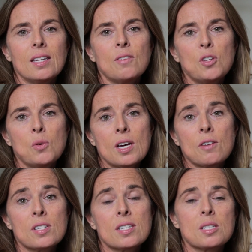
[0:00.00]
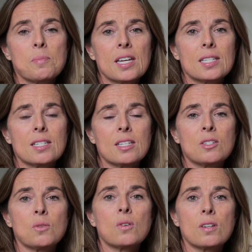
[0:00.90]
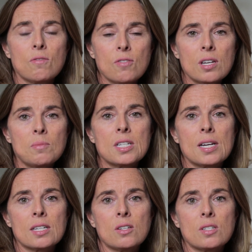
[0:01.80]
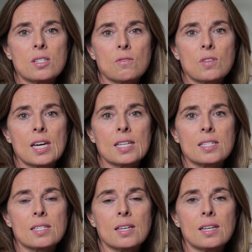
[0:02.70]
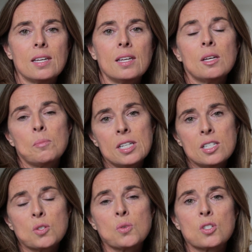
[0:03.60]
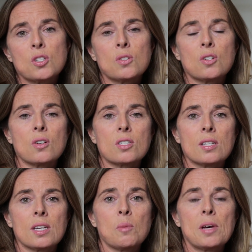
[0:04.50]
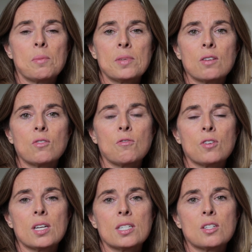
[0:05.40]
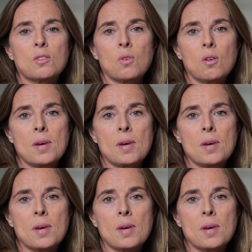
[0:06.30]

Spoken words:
If you have a suspected or confirmed diagnosis of cancer, please talk to your doctor about being referred to the Royal